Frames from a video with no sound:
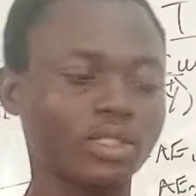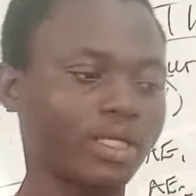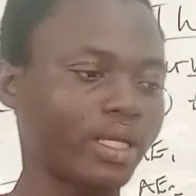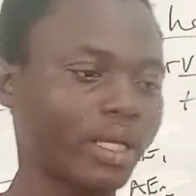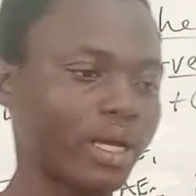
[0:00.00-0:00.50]

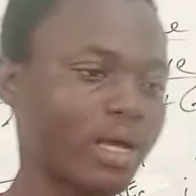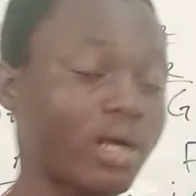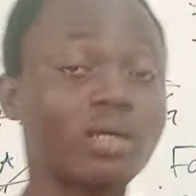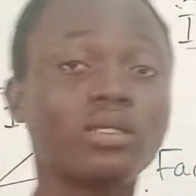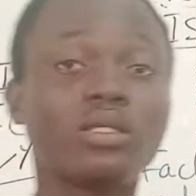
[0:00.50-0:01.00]
the
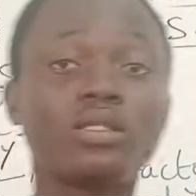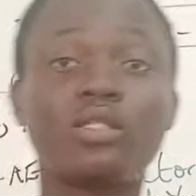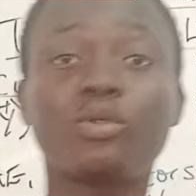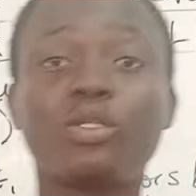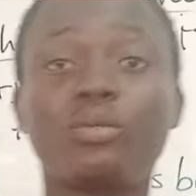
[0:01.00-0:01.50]

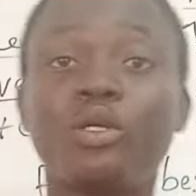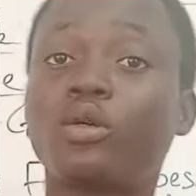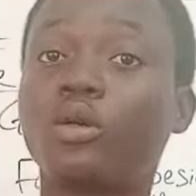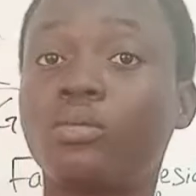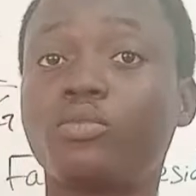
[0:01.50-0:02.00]
disposable
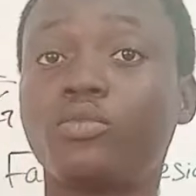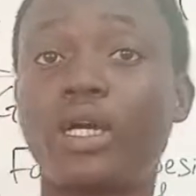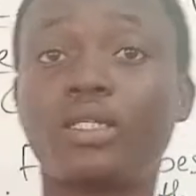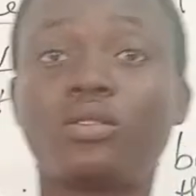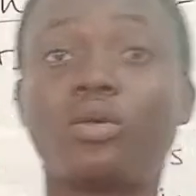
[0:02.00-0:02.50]
income
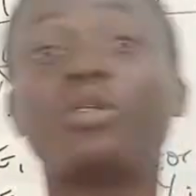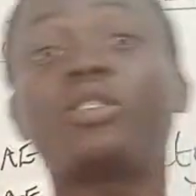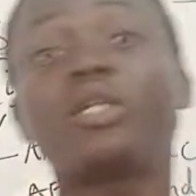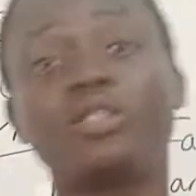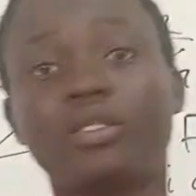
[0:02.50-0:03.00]
rises or
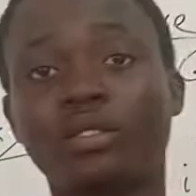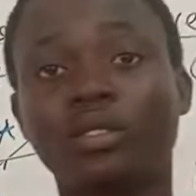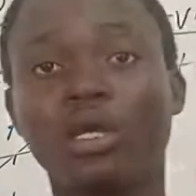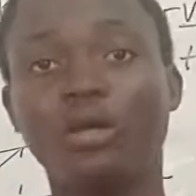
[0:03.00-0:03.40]
changes.